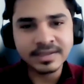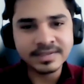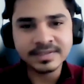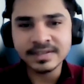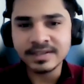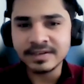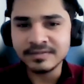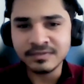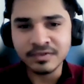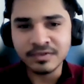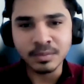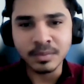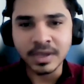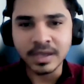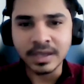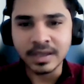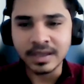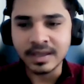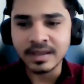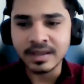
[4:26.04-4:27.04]
this is it for
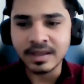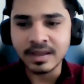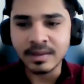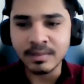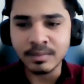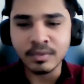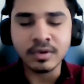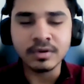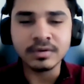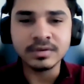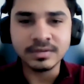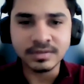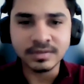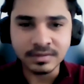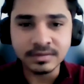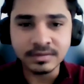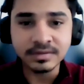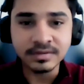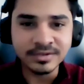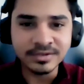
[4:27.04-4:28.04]
me. I'm going
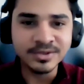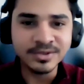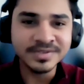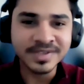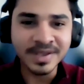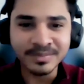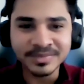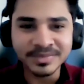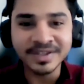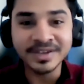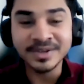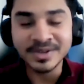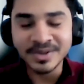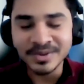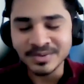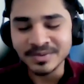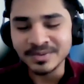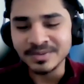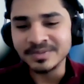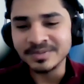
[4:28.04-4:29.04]
to do something
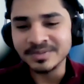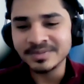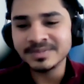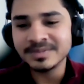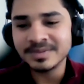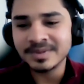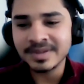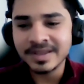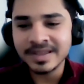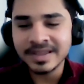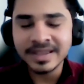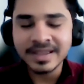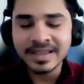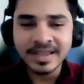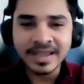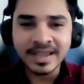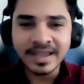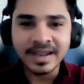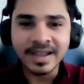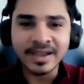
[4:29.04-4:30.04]
new.
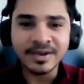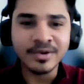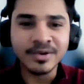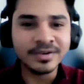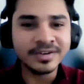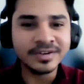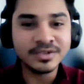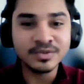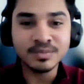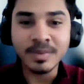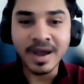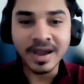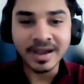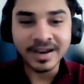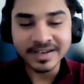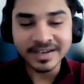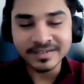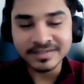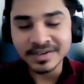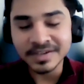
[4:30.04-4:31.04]
I got into
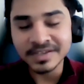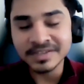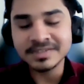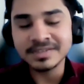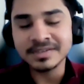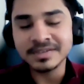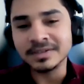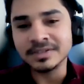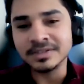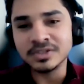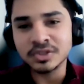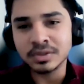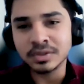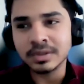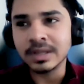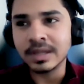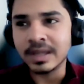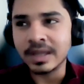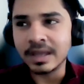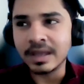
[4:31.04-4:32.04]
market research
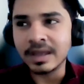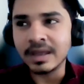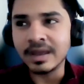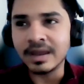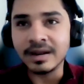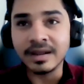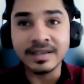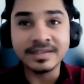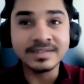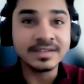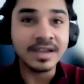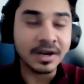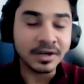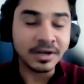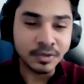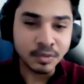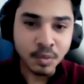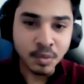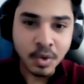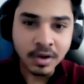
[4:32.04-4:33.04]
and I
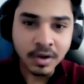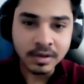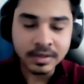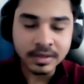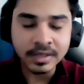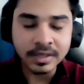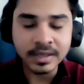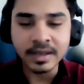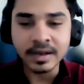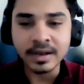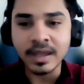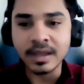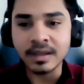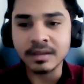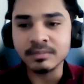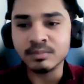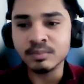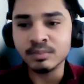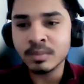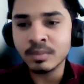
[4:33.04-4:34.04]
started working, and
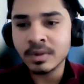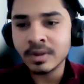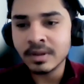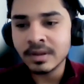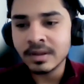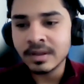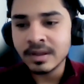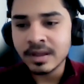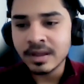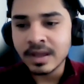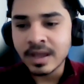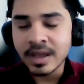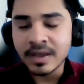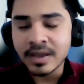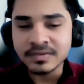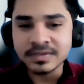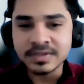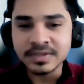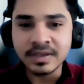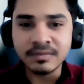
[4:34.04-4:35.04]

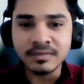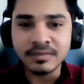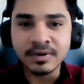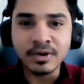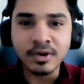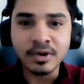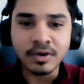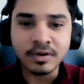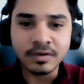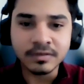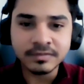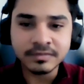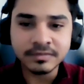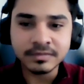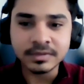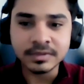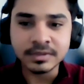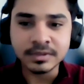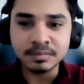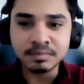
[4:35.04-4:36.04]
I was given a lot
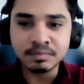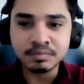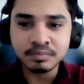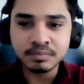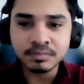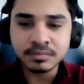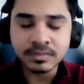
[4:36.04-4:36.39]
of